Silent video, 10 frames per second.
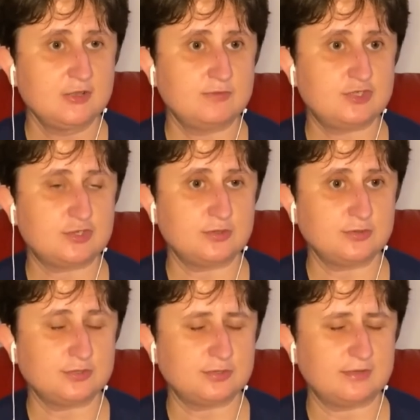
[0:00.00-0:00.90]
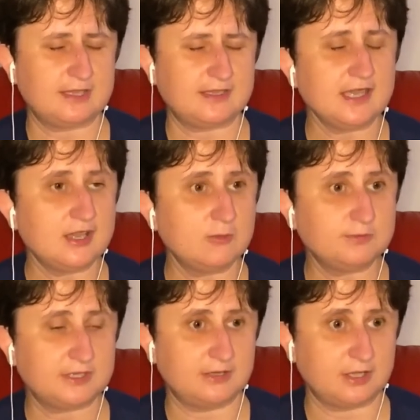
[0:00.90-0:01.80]
which also like
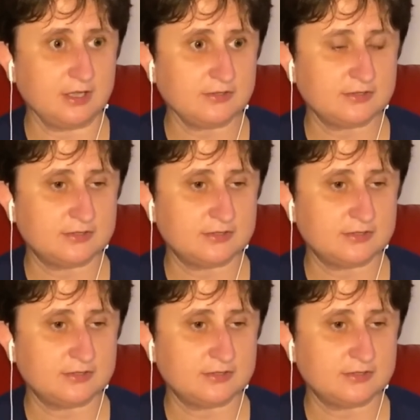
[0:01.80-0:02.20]
helped a lot